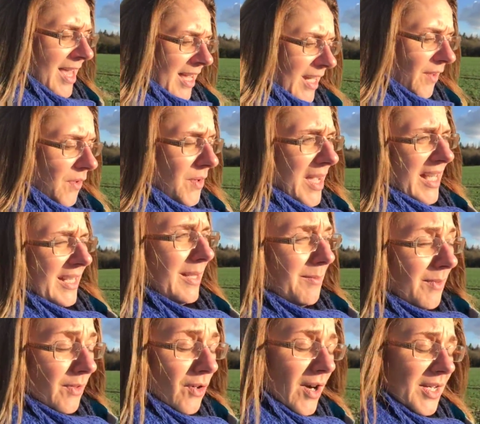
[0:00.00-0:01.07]
And if you get
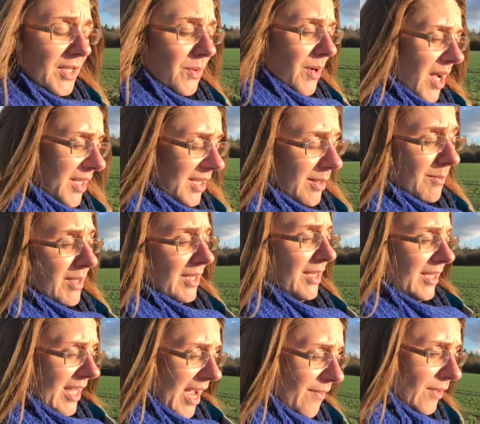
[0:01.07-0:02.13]
some of your ideal customers
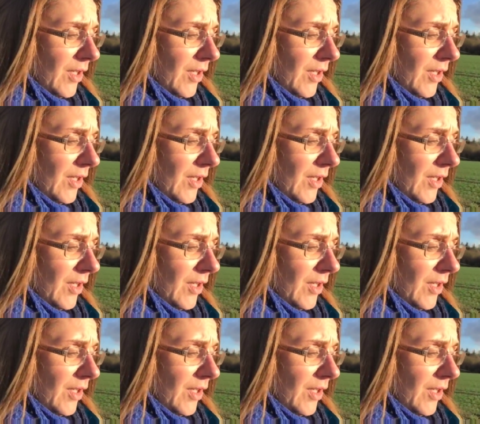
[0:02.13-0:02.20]
to have